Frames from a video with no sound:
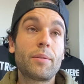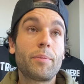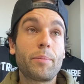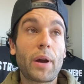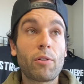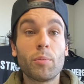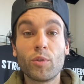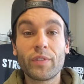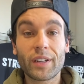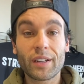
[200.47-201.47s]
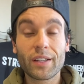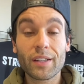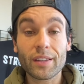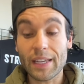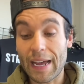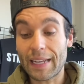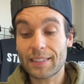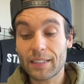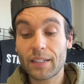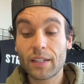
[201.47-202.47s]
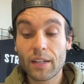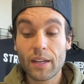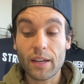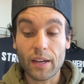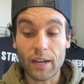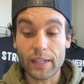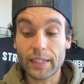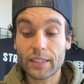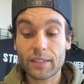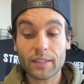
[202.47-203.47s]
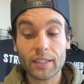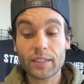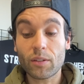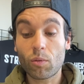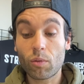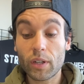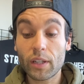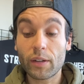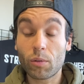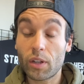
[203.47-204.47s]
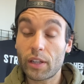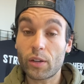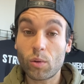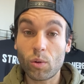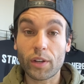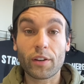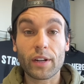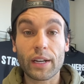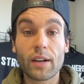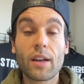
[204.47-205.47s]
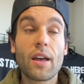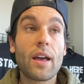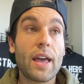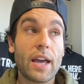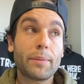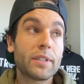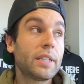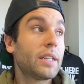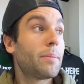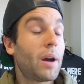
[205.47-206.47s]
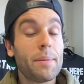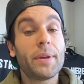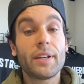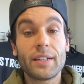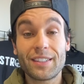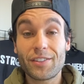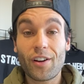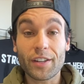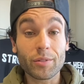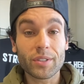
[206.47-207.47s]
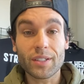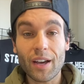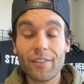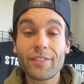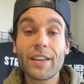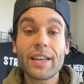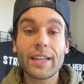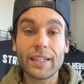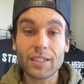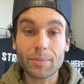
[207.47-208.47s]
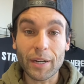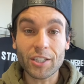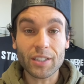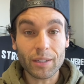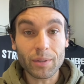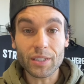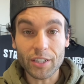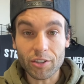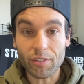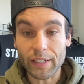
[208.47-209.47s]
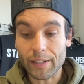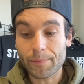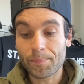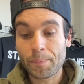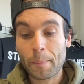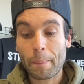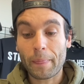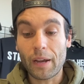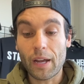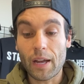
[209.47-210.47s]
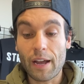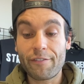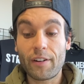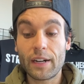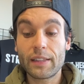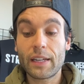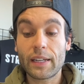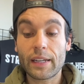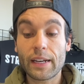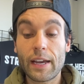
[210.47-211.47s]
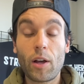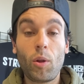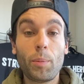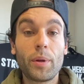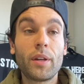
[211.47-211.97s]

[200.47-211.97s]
By removing the acid, it's a really cool ingredient. Agmatine, in my opinion, is not used enough, especially with citrulline. I find that it can help.